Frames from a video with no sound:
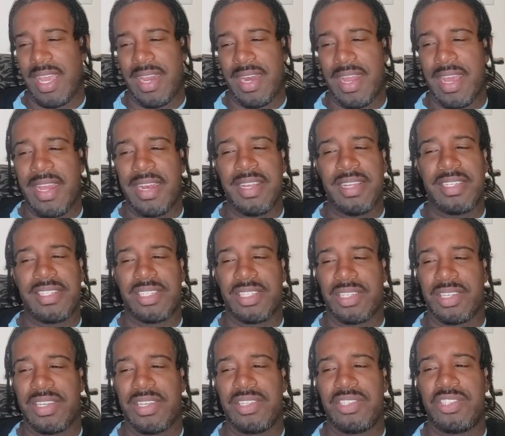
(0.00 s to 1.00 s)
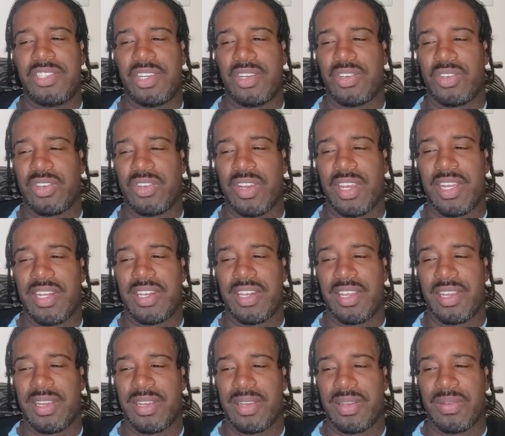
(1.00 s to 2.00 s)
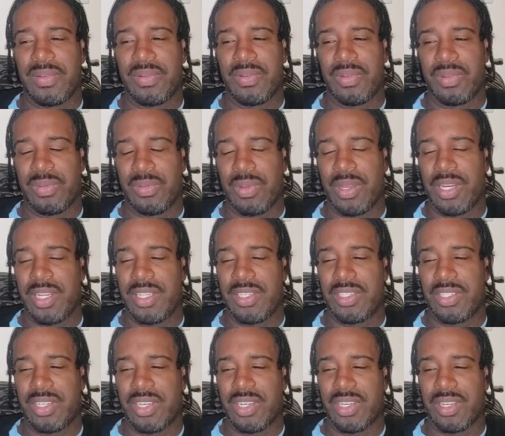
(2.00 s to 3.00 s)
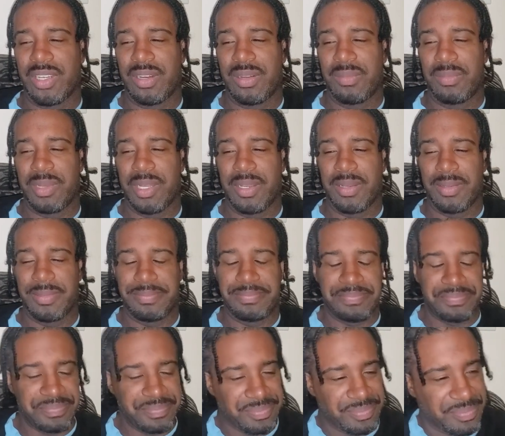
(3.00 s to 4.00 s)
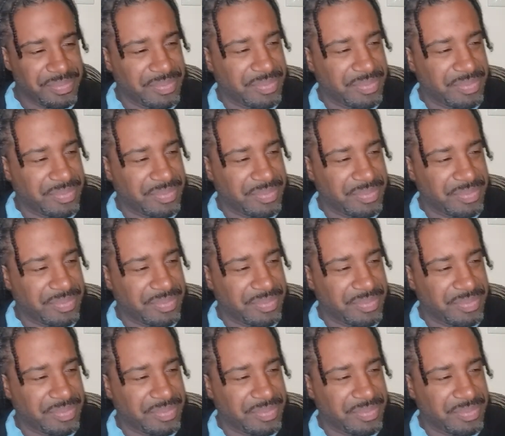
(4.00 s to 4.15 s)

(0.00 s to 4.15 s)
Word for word: and that is a good joke right there with what he's talking about.